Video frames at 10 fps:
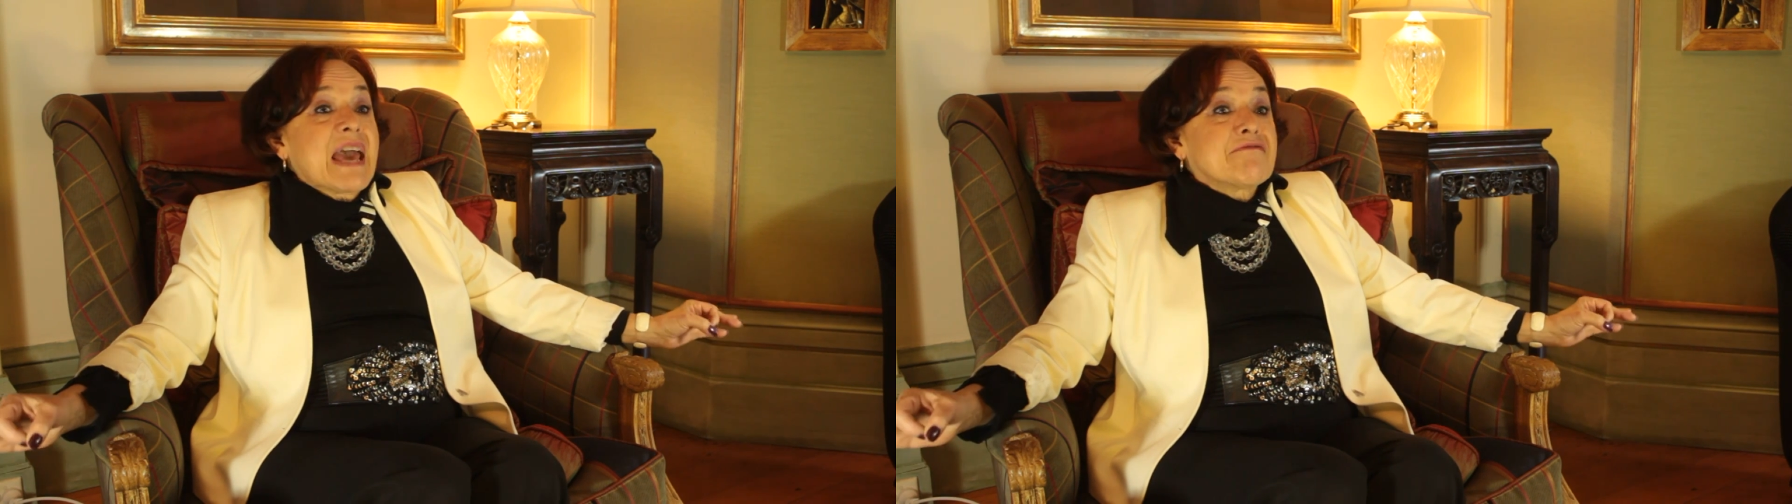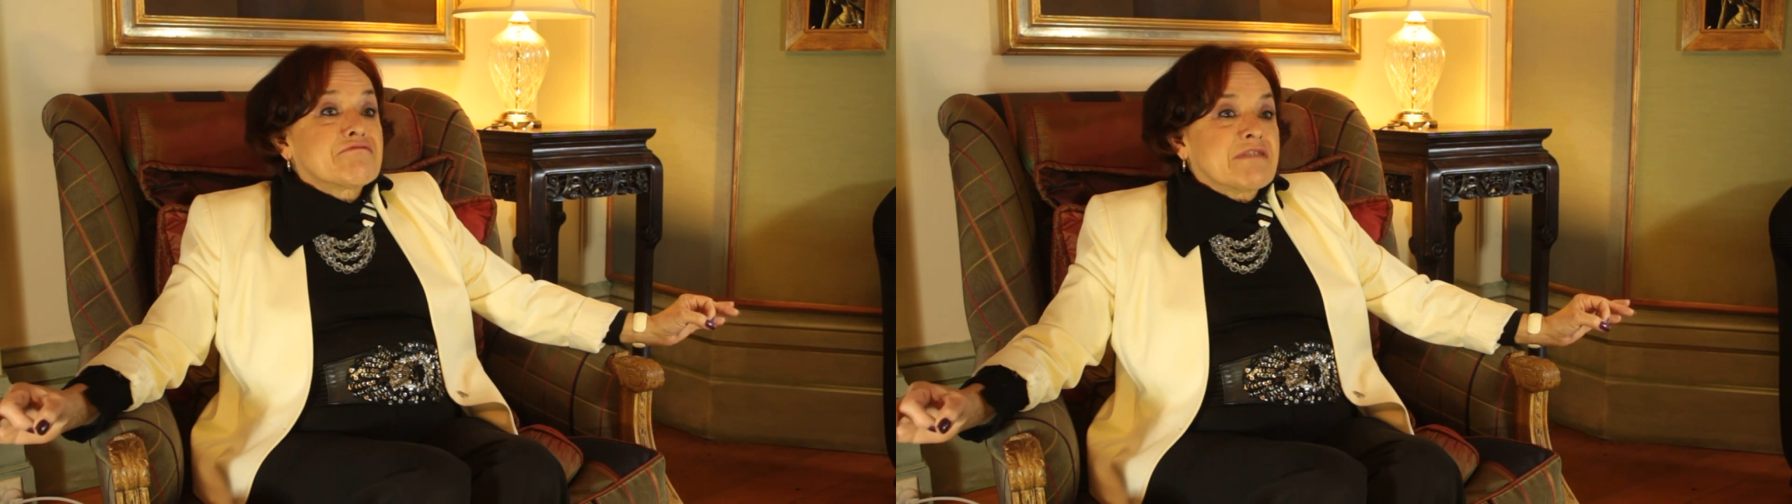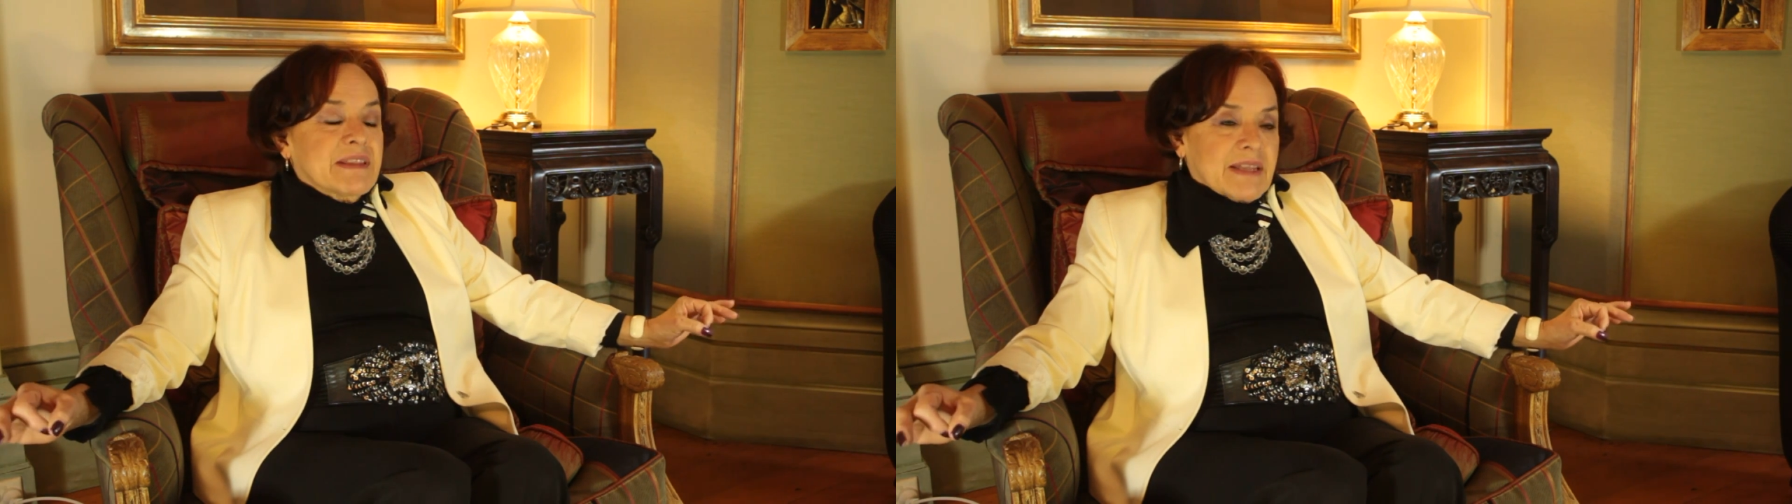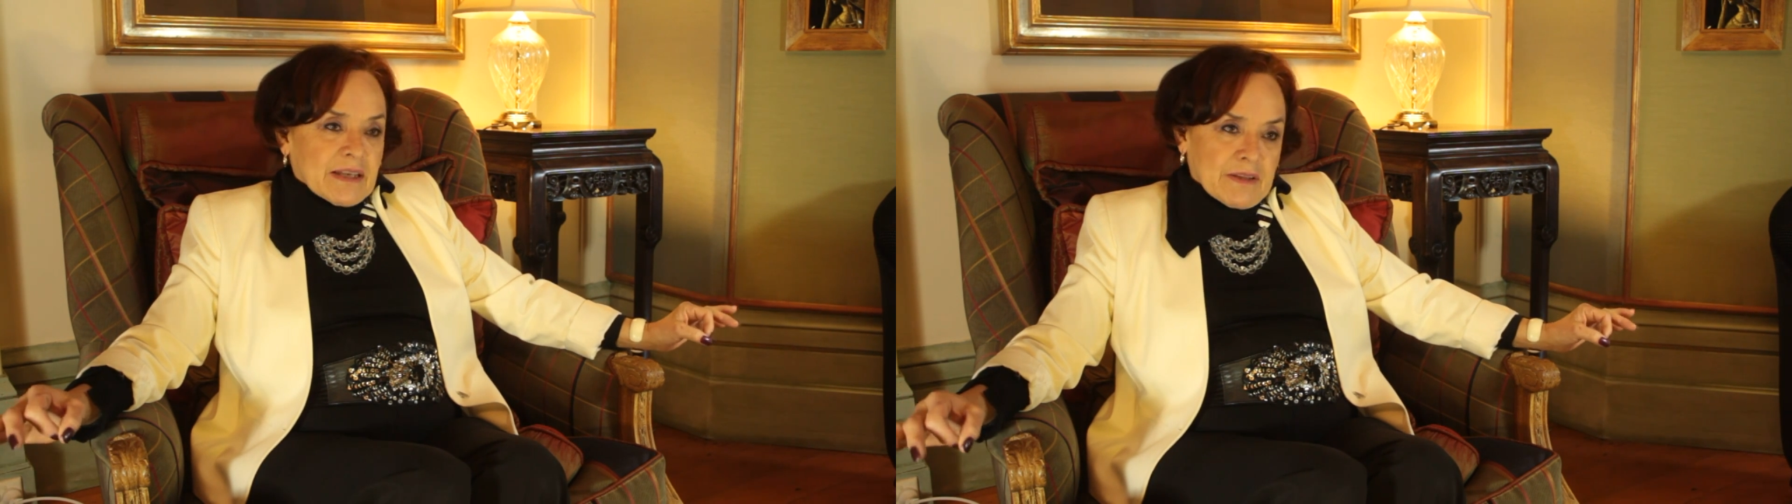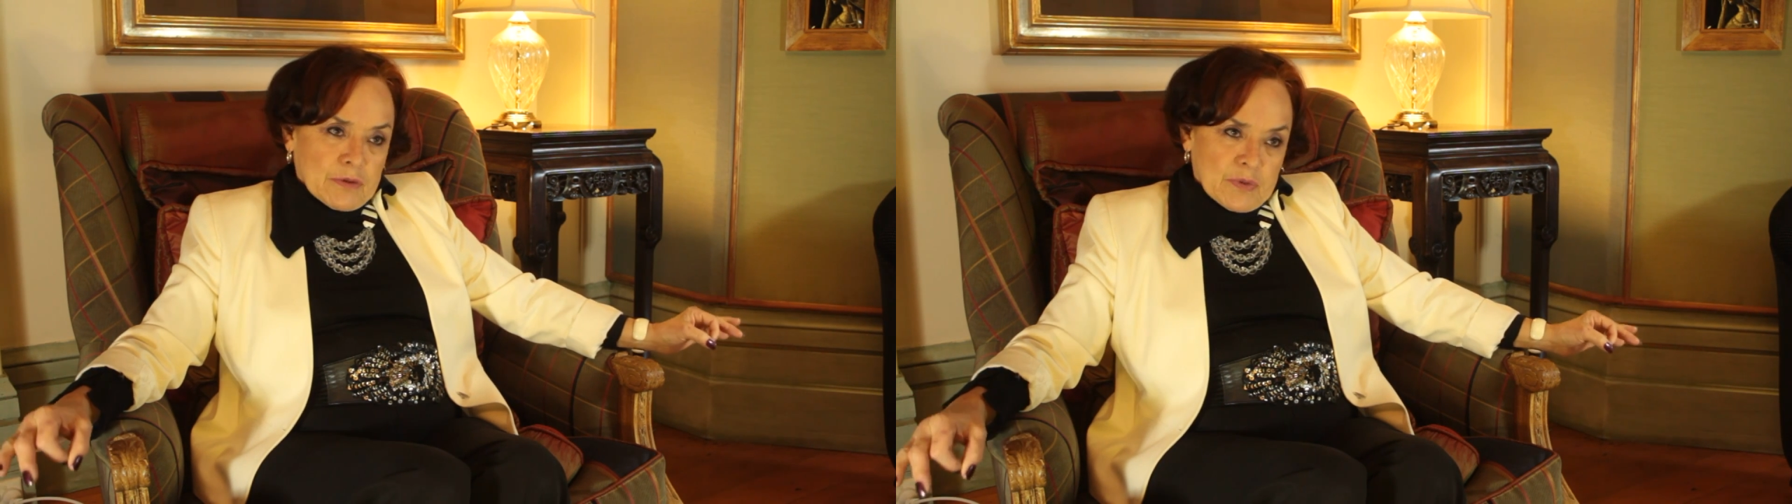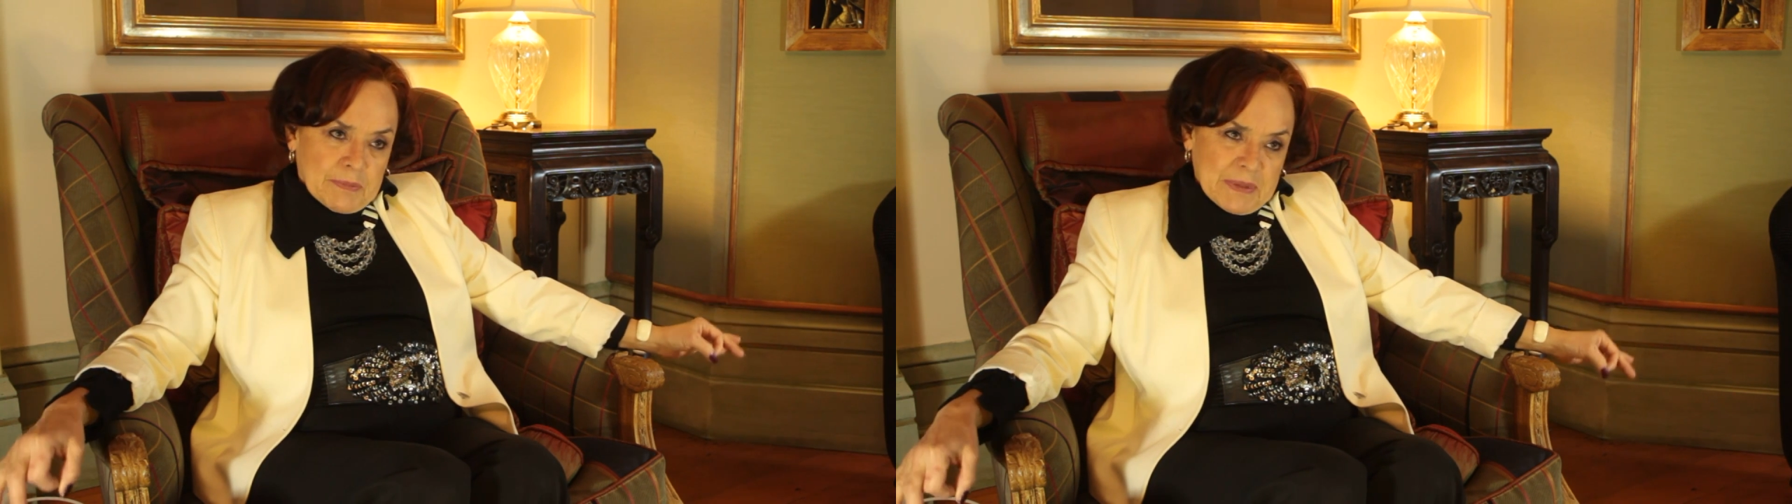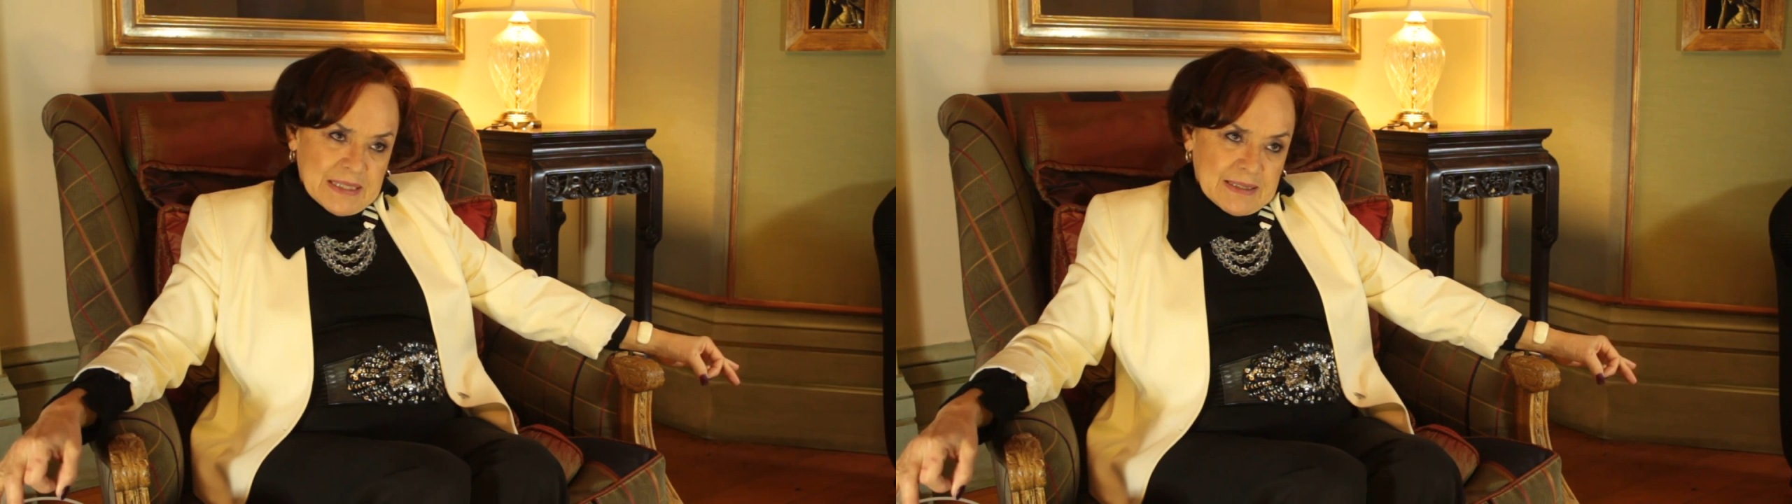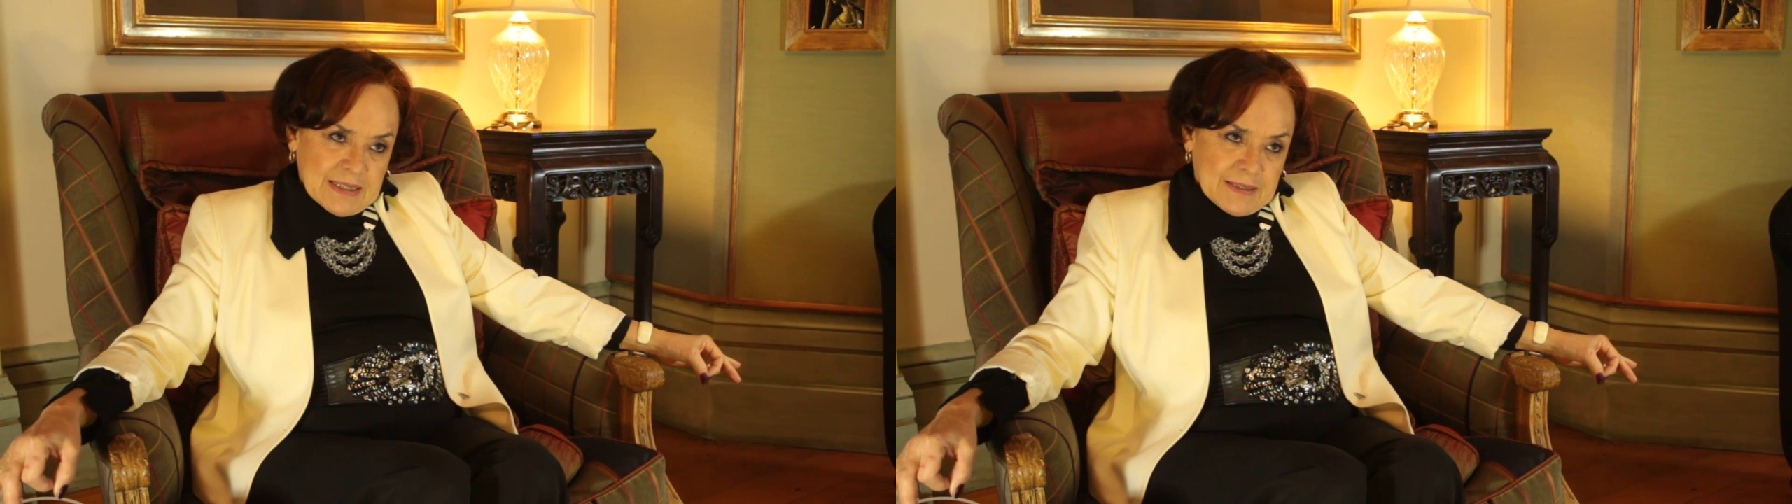everything through the
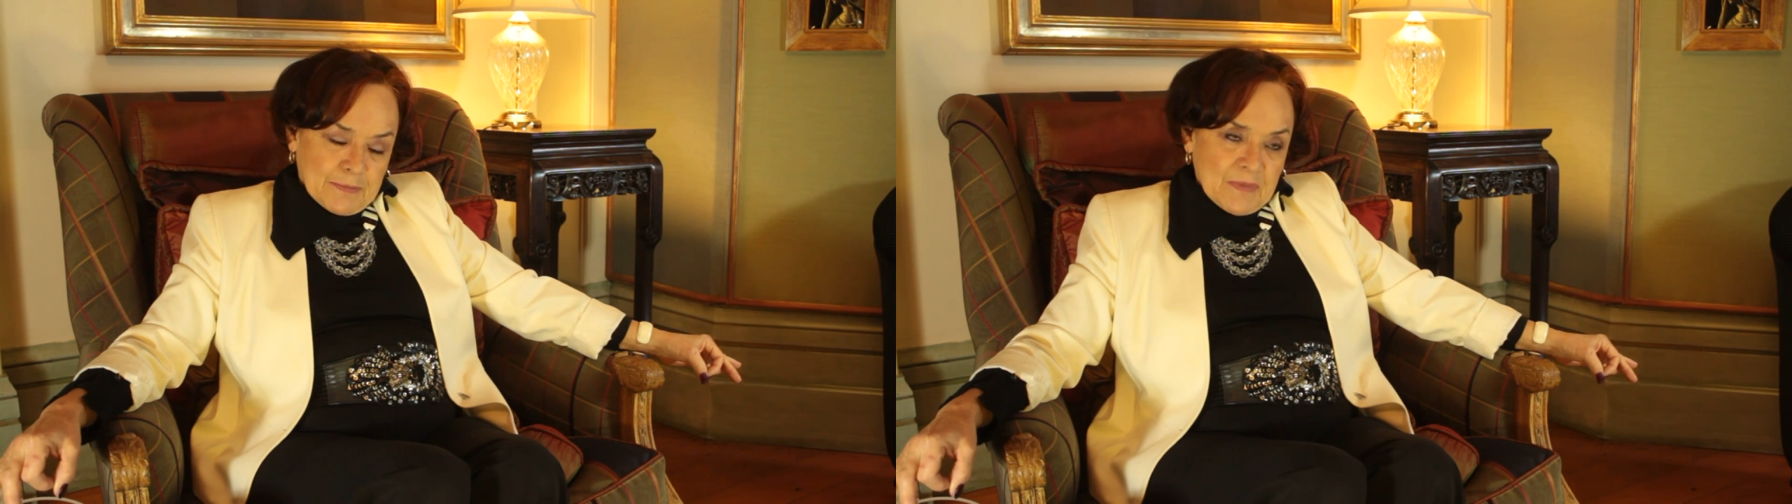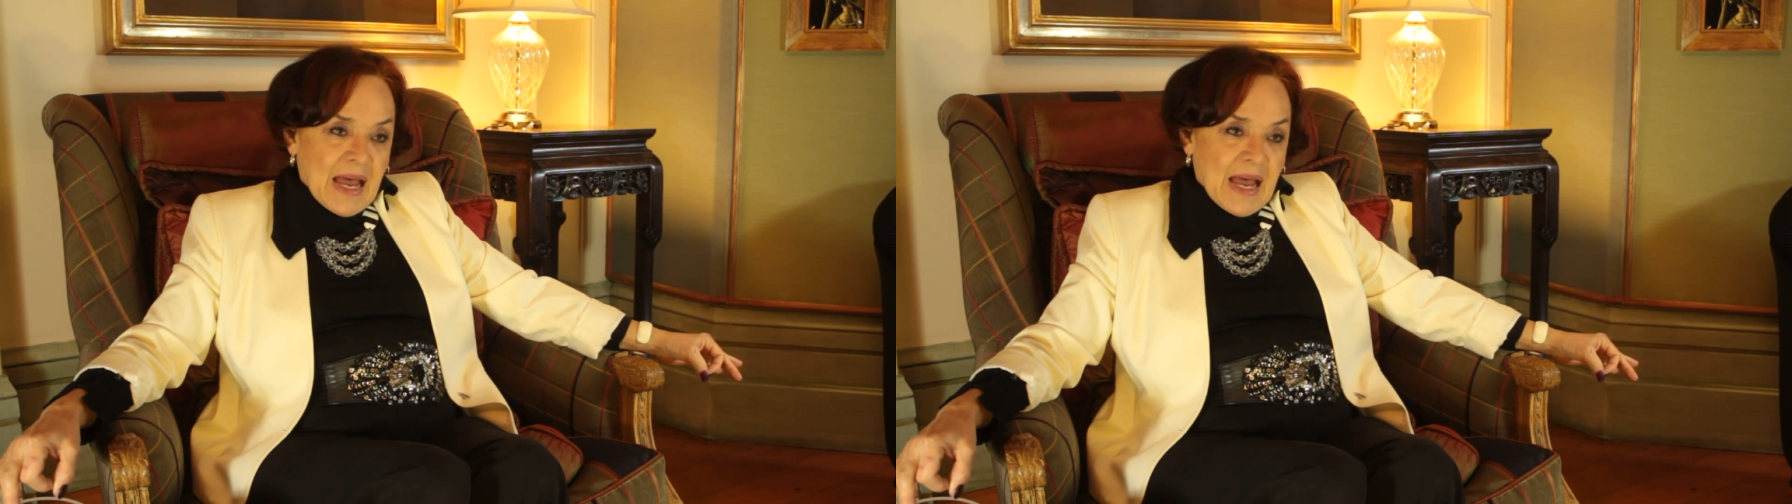business.